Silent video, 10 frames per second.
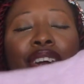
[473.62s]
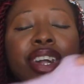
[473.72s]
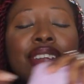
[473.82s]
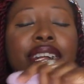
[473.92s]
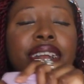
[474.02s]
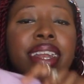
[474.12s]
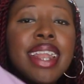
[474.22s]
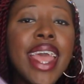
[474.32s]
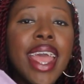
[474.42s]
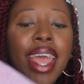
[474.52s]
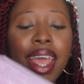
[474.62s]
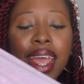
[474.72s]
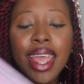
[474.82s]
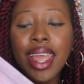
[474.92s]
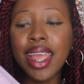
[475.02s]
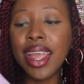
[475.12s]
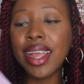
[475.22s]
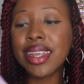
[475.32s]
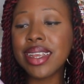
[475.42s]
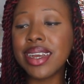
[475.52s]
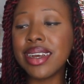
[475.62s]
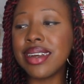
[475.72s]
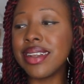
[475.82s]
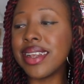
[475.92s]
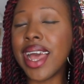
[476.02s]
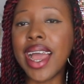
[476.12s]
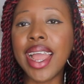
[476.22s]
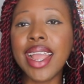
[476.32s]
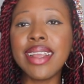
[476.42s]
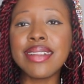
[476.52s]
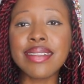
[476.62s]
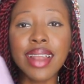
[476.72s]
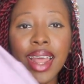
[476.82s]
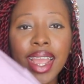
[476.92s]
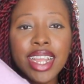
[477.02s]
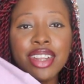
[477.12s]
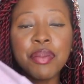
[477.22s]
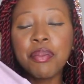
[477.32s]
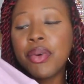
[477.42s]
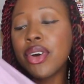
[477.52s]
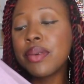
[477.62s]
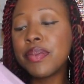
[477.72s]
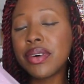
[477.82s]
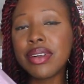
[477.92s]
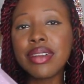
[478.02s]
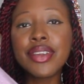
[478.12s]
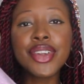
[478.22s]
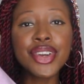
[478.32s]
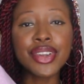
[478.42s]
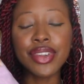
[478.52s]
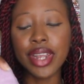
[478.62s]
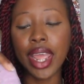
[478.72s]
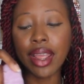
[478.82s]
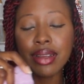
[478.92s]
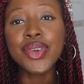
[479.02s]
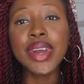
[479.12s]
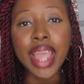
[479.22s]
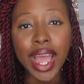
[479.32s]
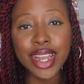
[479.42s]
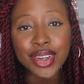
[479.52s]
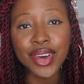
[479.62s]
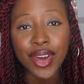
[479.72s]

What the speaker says: turtleneck, a nice light purple turtleneck. Look at the